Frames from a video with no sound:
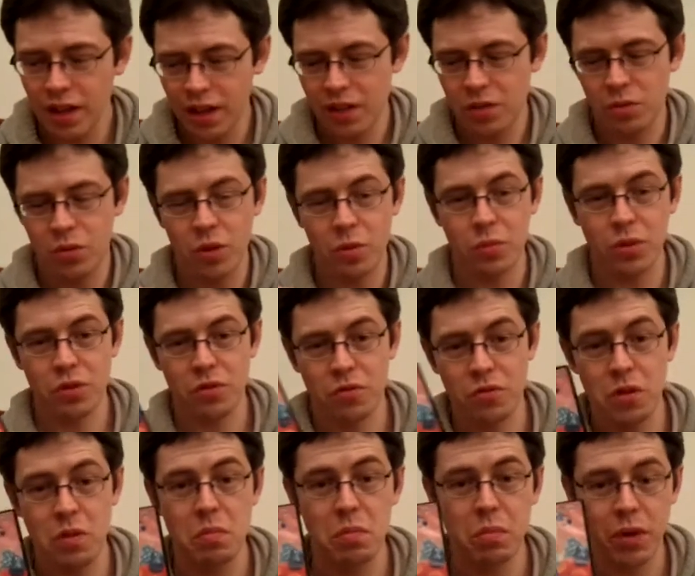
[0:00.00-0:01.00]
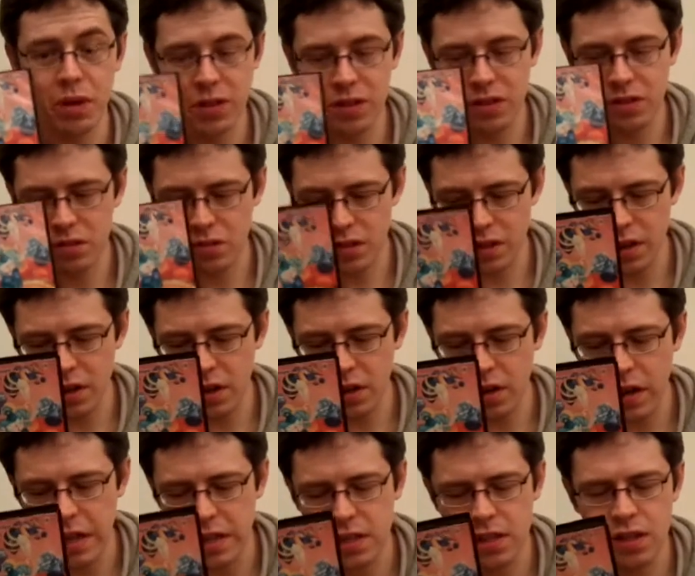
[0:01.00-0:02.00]
It's Wonder Boy 3 Monsters
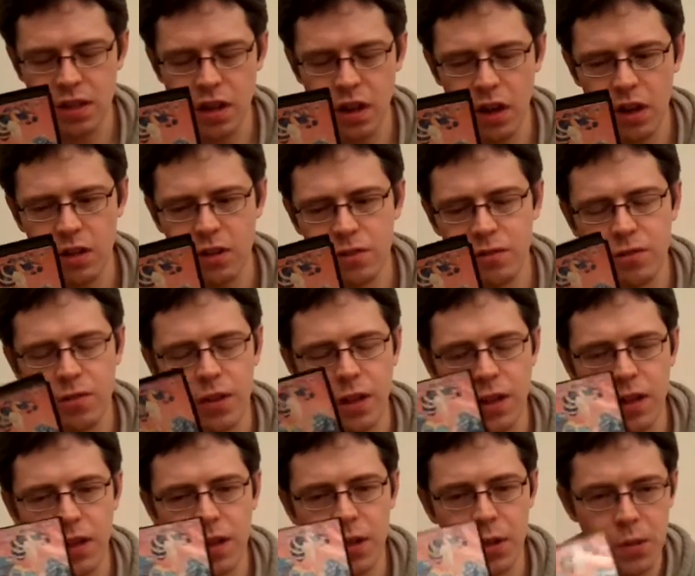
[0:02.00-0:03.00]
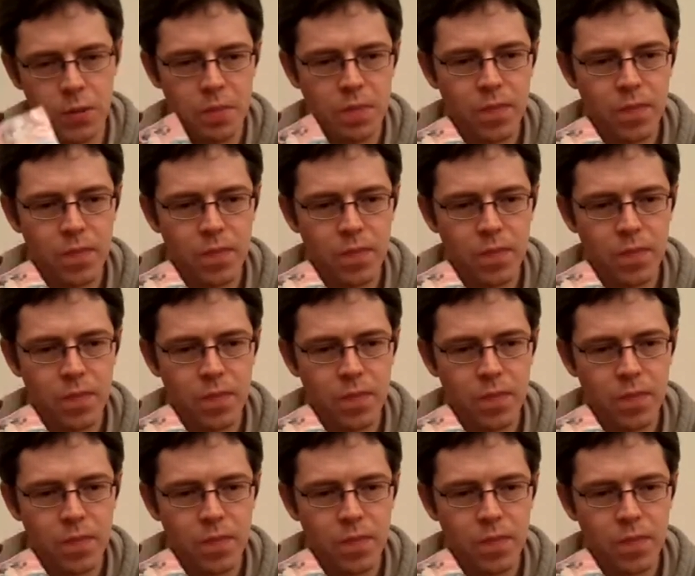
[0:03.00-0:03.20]
Lair. It's kind of like,